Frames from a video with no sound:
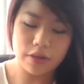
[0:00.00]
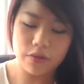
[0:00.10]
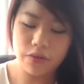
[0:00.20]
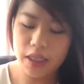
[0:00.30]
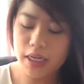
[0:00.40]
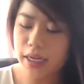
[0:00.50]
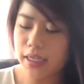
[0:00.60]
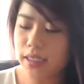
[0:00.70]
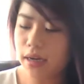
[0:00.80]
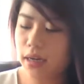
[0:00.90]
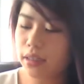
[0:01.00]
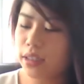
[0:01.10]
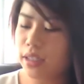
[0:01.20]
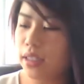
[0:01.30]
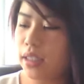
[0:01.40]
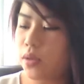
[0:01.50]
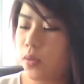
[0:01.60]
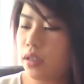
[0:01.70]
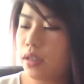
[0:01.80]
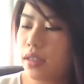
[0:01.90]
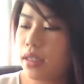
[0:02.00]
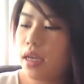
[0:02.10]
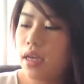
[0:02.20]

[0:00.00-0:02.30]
They're really nice colours, these ones.